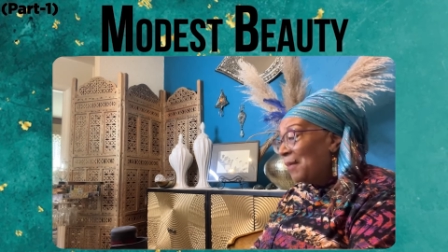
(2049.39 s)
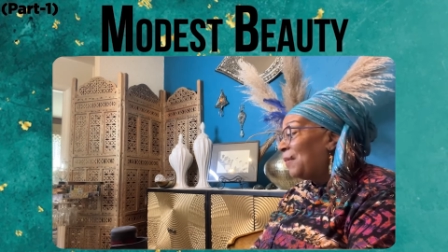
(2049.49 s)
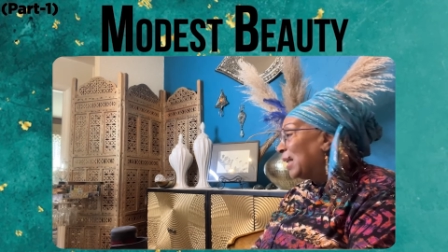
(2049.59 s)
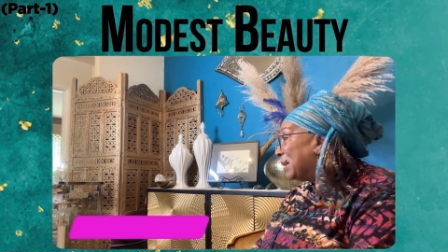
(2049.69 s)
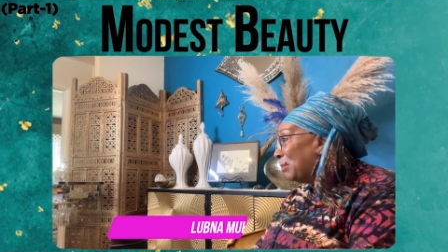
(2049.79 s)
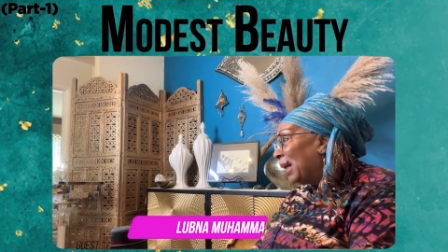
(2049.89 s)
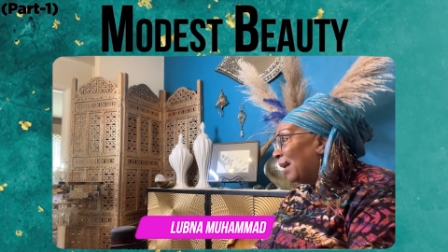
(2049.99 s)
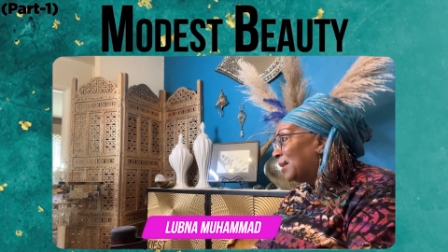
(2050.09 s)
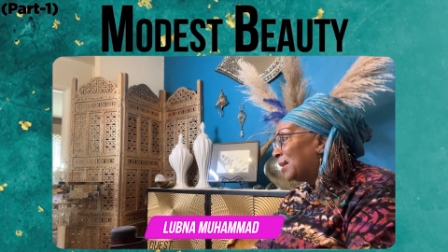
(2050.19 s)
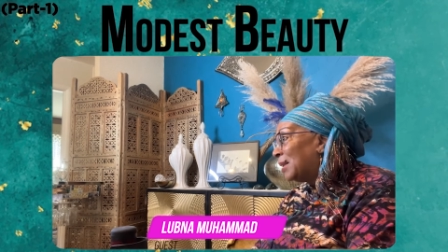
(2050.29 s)
Fatima
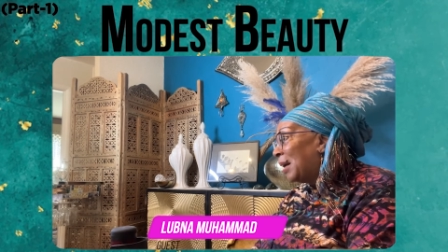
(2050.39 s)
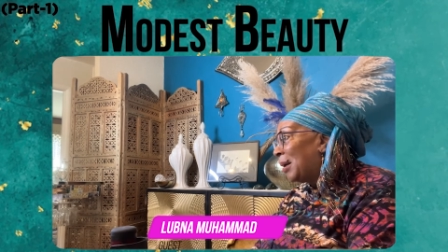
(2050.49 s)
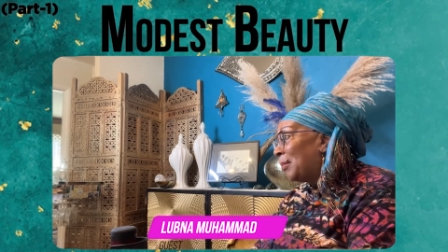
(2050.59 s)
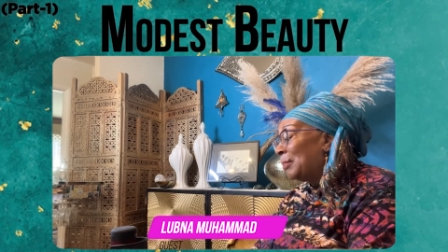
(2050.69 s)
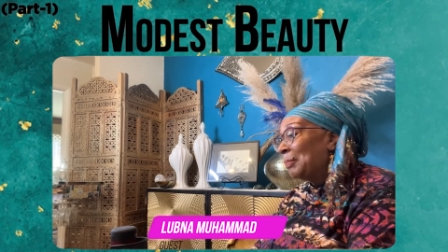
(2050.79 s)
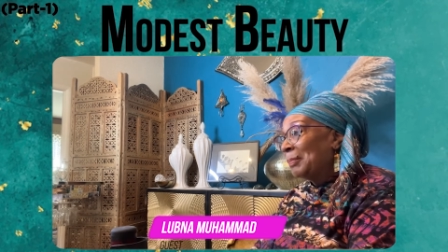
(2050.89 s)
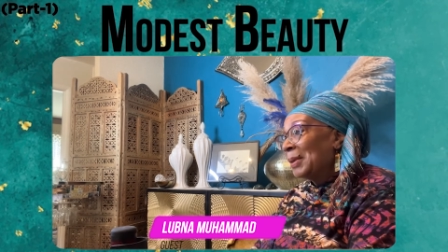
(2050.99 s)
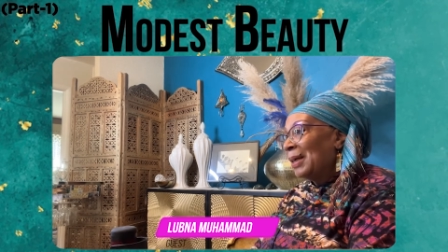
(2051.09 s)
Al Islam, mm.